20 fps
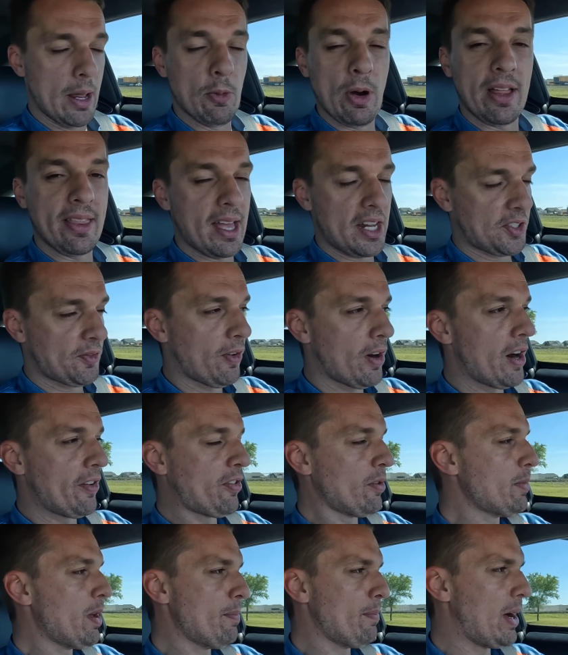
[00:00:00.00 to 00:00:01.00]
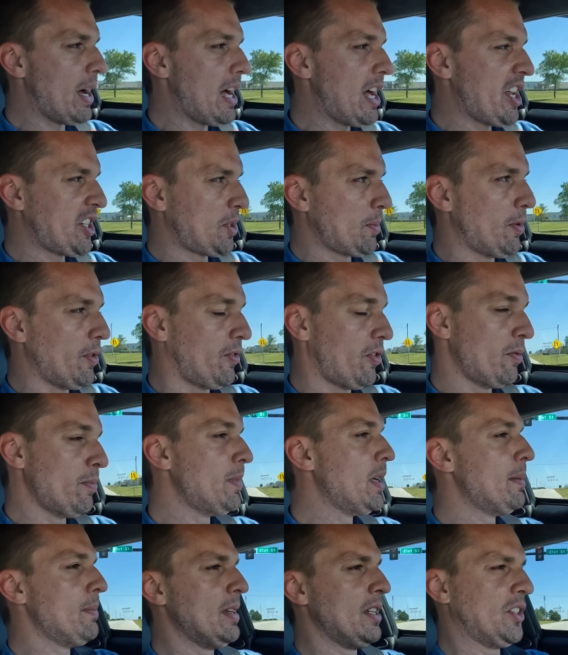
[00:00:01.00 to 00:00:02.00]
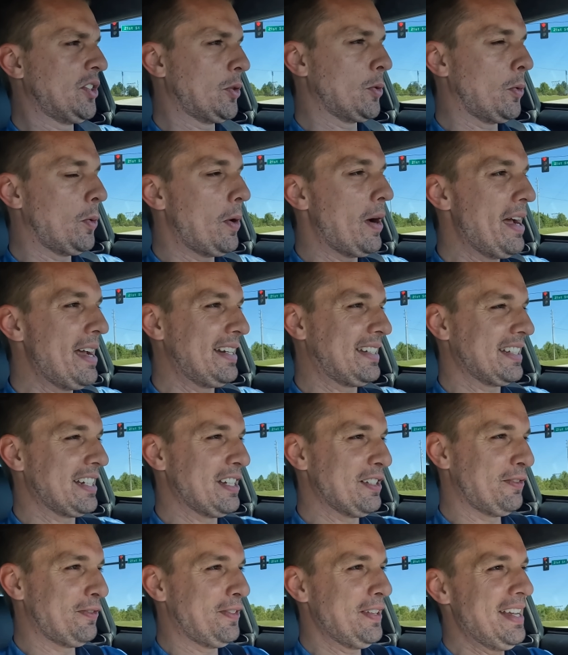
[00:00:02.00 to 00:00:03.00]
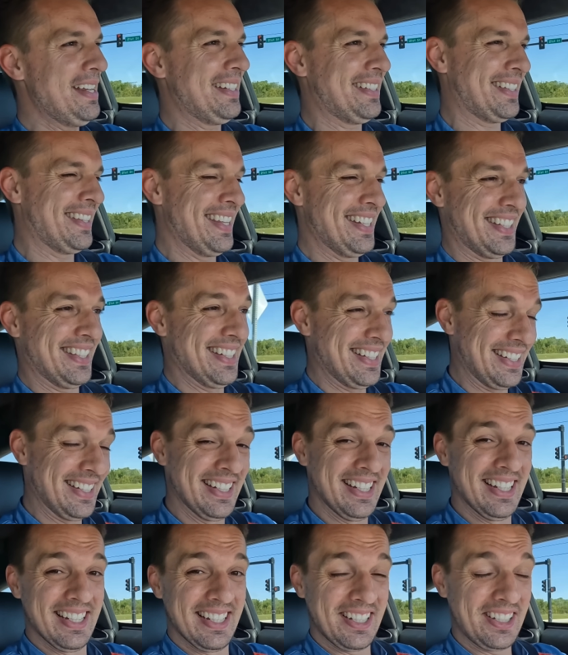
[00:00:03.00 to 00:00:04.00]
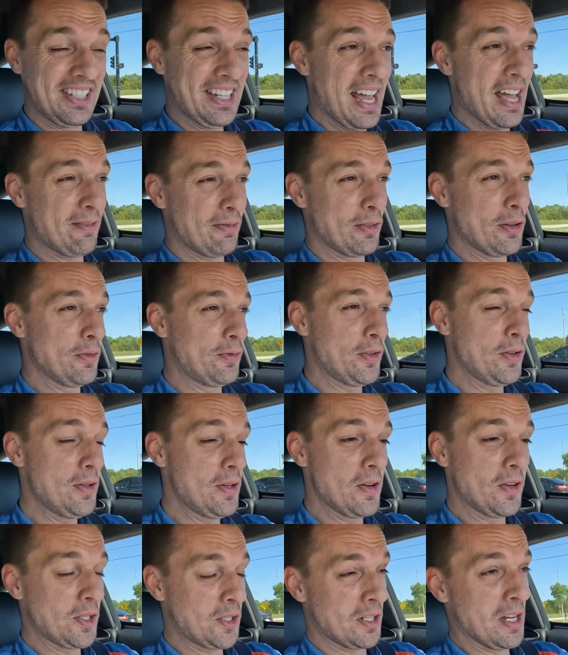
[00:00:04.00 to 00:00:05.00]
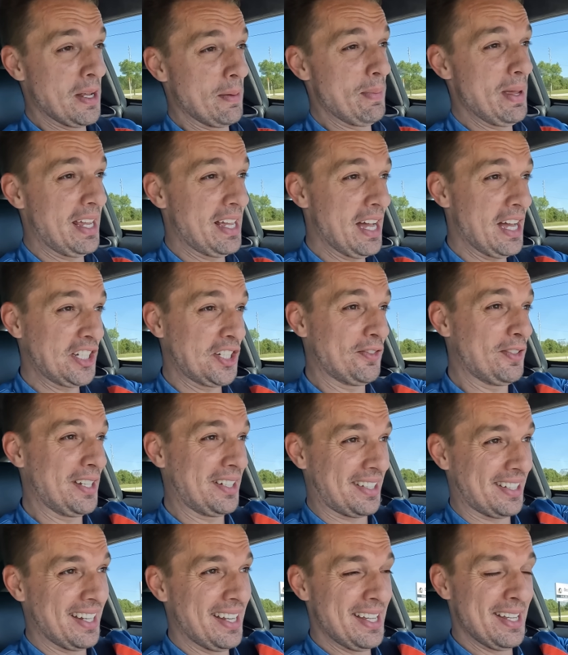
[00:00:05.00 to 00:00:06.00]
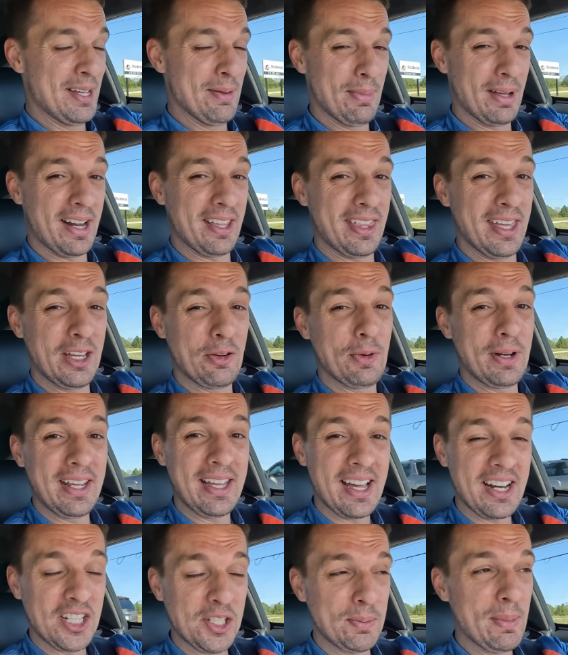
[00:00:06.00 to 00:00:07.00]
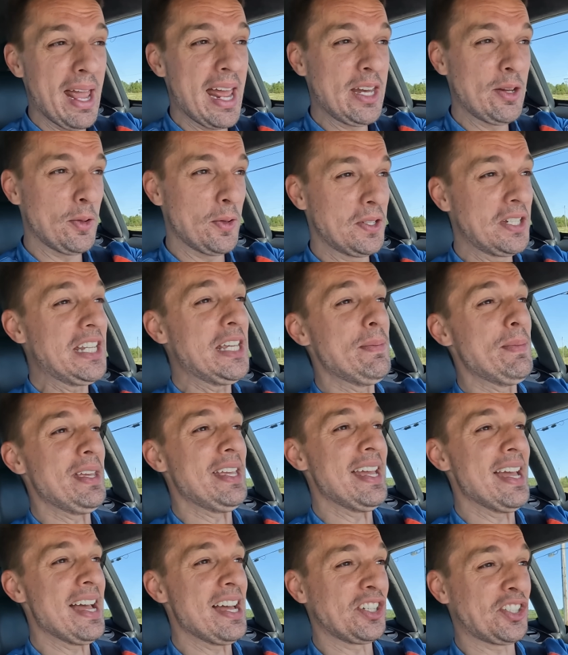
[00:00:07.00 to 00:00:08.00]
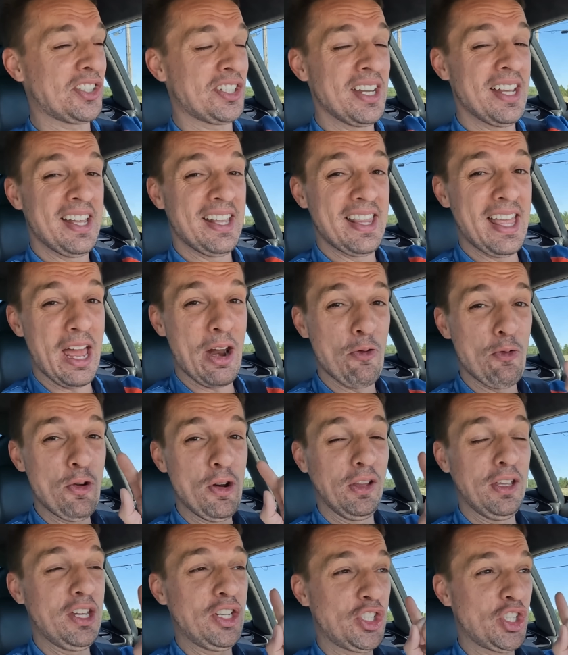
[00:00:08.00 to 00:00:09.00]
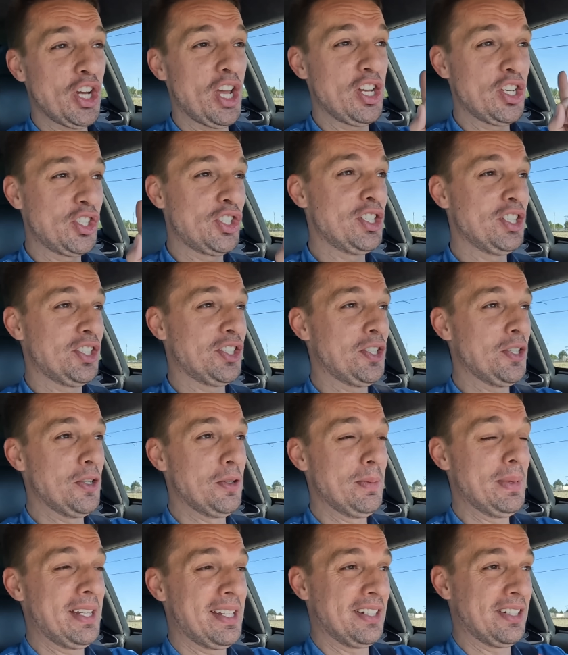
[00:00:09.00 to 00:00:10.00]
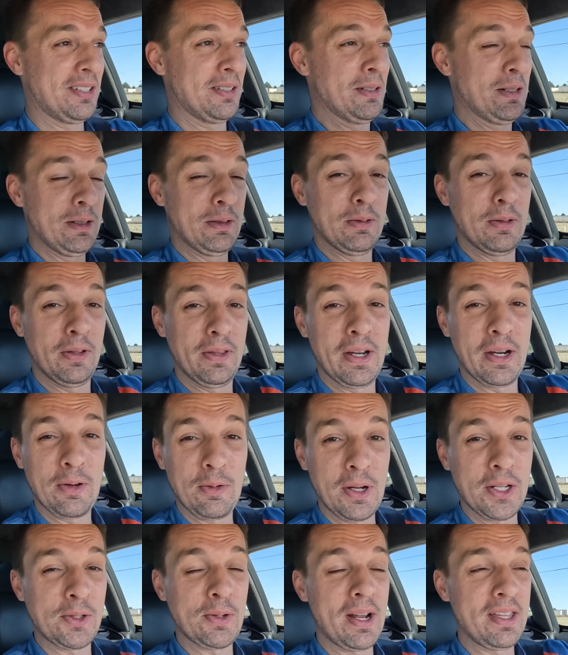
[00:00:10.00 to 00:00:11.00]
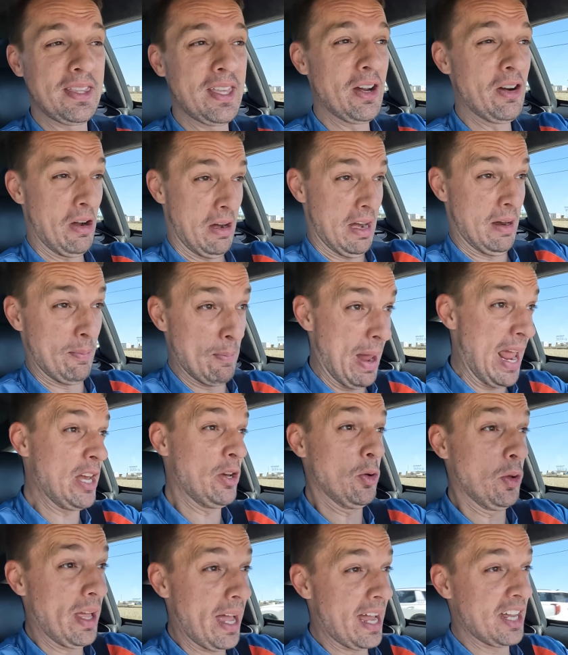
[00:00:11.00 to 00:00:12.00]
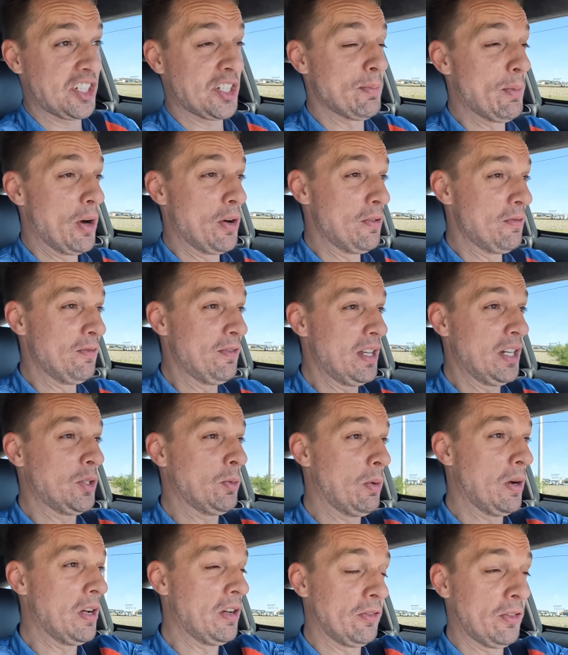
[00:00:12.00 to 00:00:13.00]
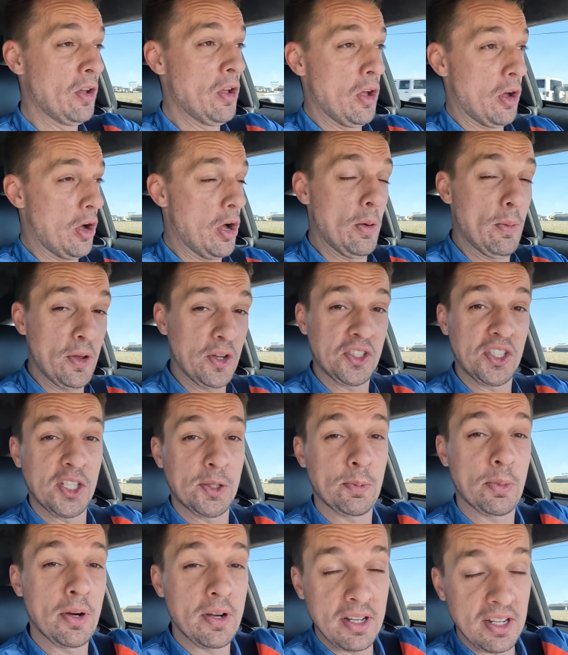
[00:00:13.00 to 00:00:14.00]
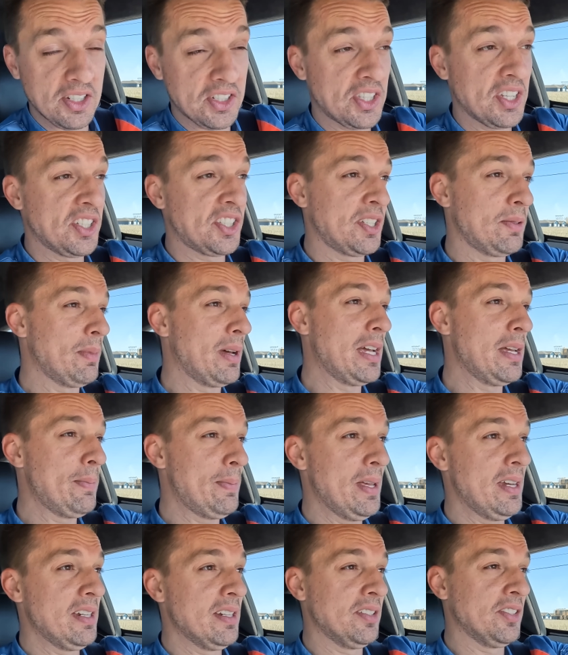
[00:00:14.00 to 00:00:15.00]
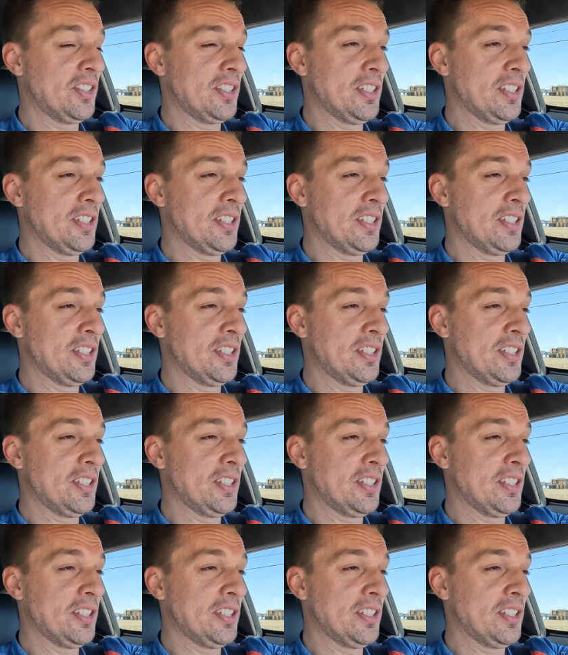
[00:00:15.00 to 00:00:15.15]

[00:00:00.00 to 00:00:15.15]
And while that's far from impossible from him, it's quite a feat. This thing sat for a few years because of it, but I think when he got his manual DBS, that really changed his tune because, well, there it was right there, a manual Aston Martin V12, almost as pretty as this in my opinion.